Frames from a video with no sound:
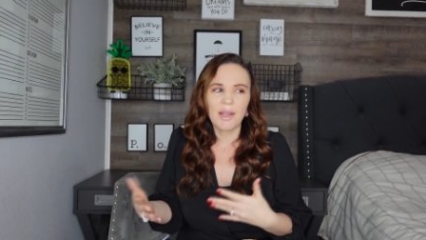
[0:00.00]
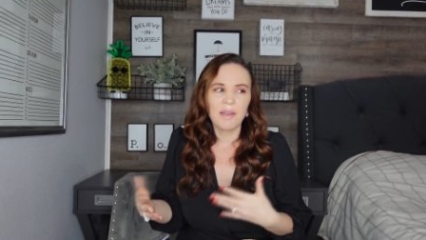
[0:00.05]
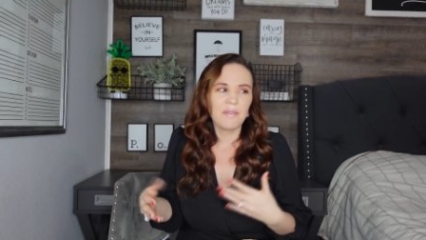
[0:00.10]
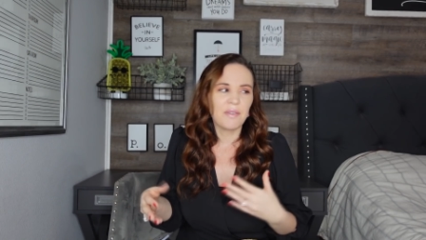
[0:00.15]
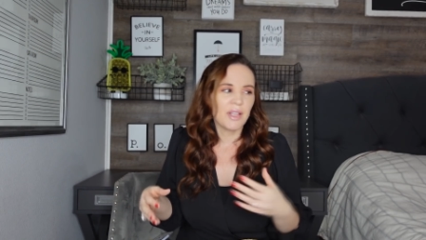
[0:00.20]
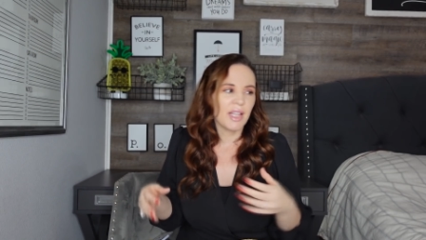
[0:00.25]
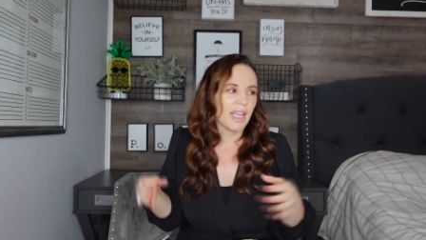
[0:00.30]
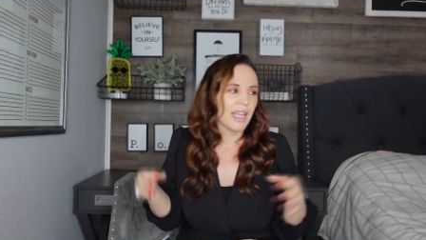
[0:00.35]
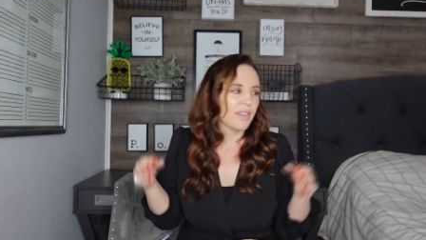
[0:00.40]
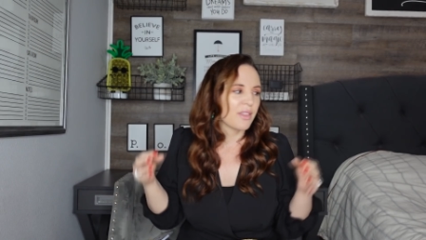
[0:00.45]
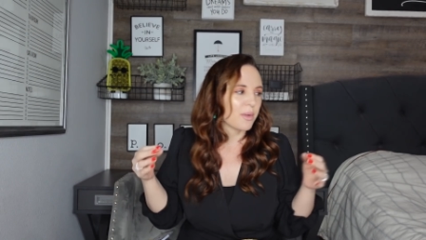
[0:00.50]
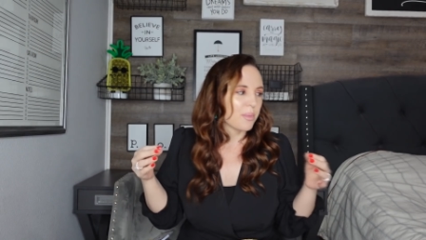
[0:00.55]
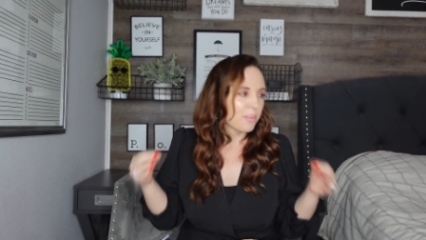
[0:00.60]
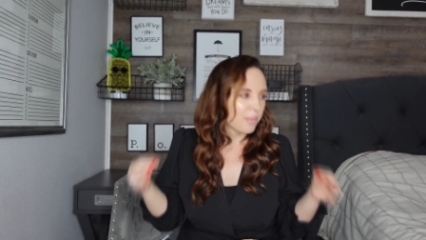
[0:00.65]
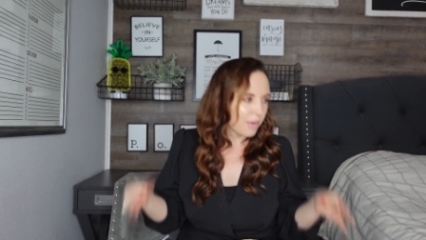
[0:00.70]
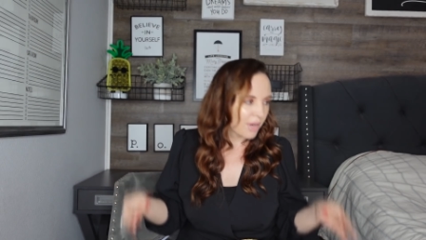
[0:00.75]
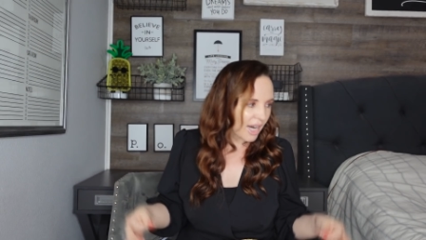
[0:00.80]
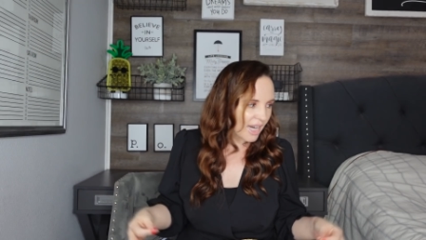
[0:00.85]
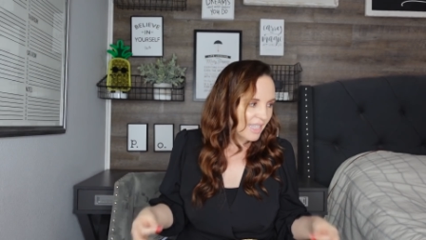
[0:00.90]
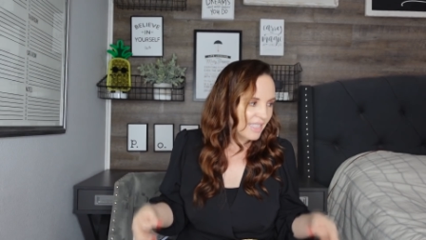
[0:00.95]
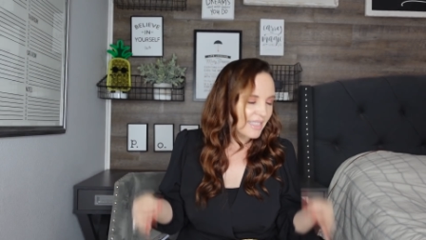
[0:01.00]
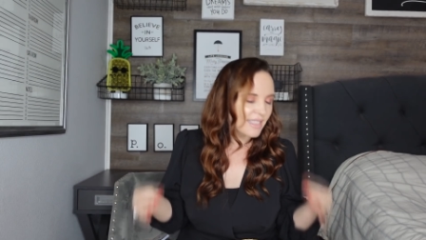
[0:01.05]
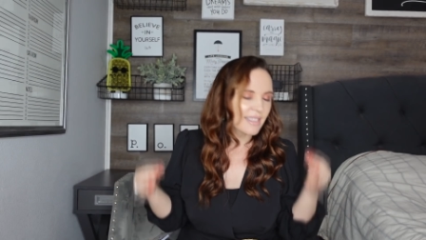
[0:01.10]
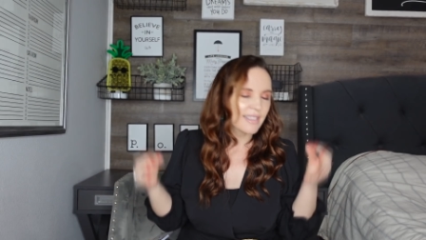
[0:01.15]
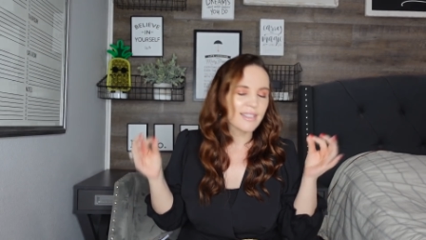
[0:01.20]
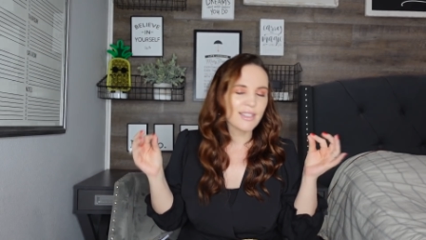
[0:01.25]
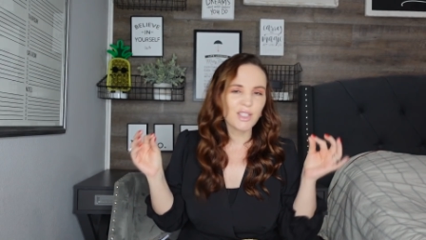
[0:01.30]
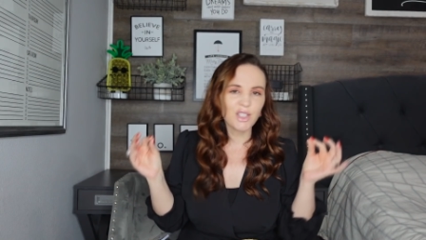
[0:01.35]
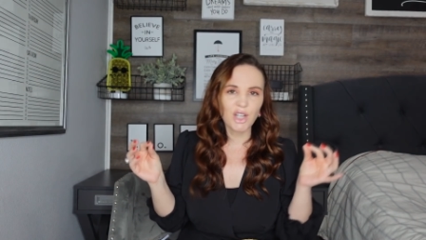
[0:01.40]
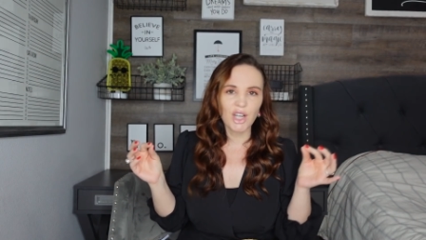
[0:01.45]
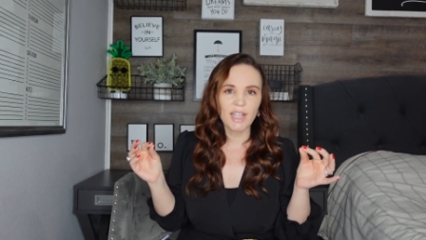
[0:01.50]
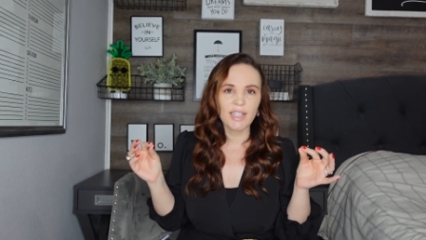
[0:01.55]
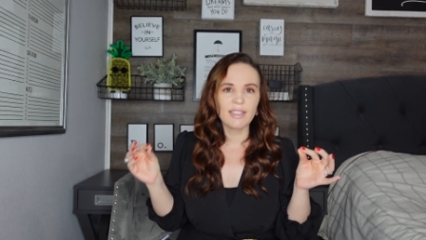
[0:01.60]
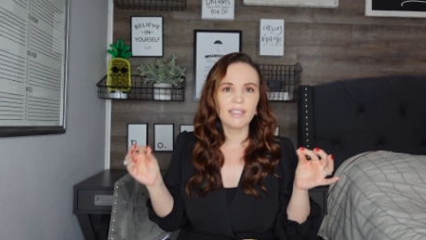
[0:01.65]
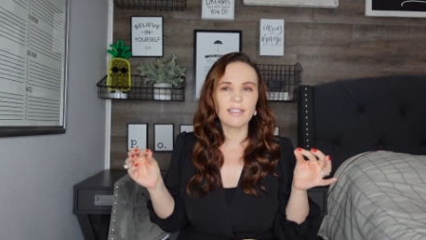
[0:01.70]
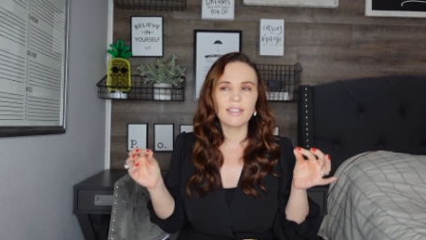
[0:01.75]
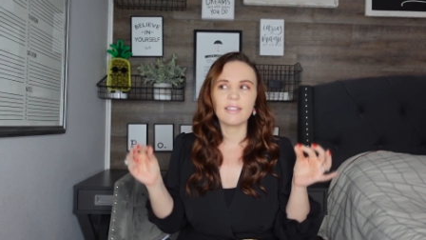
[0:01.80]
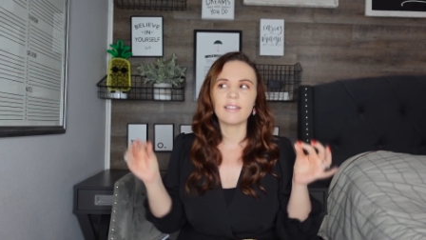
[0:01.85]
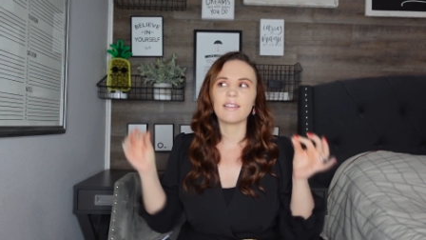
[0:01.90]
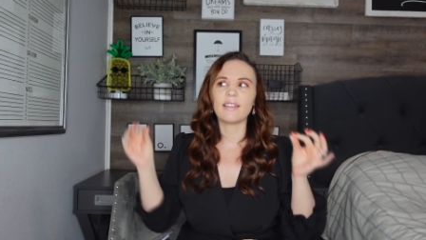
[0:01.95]
I feel like their prices
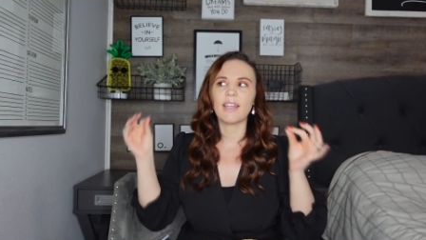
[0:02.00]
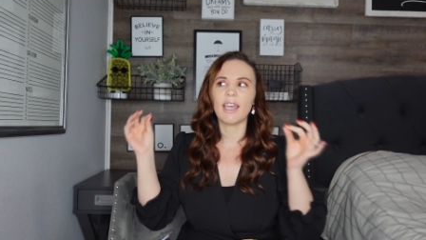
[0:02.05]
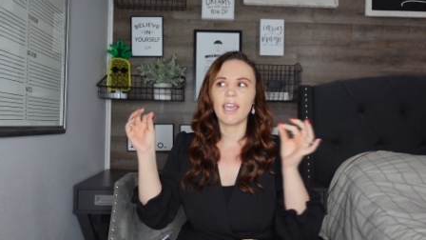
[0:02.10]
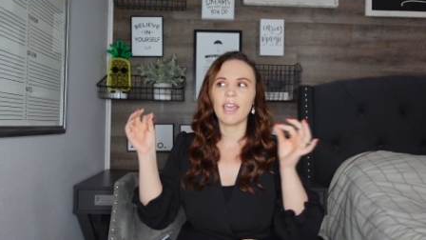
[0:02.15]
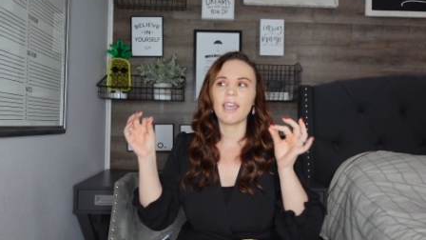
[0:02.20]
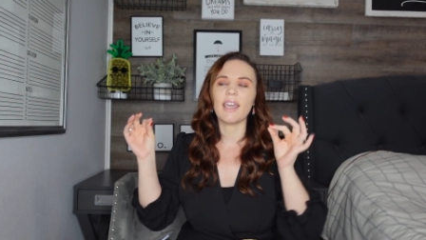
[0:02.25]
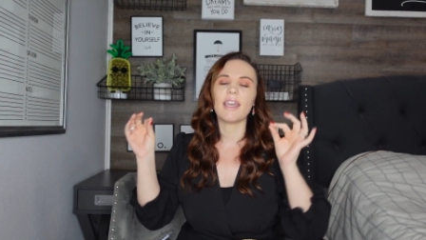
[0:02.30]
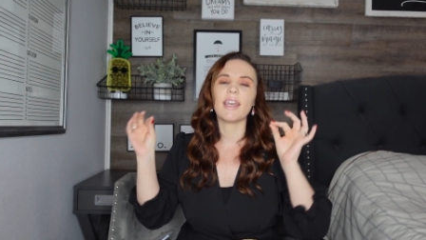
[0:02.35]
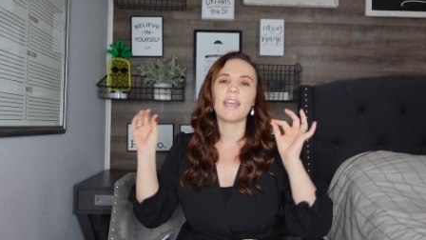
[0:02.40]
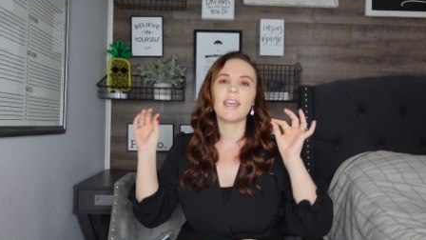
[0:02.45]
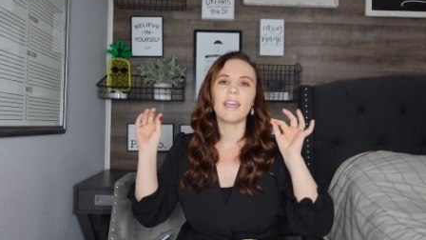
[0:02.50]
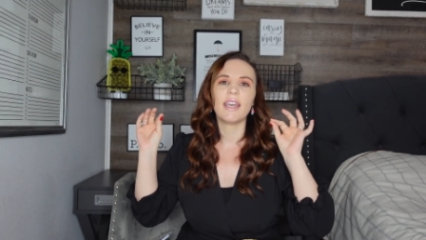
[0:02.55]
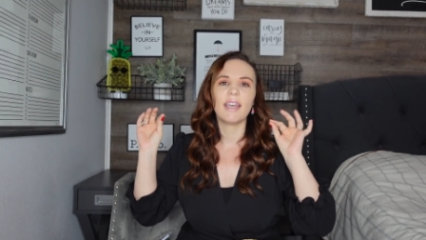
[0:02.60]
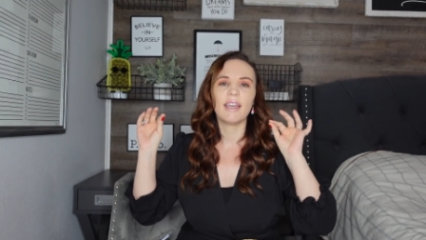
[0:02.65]
just, they're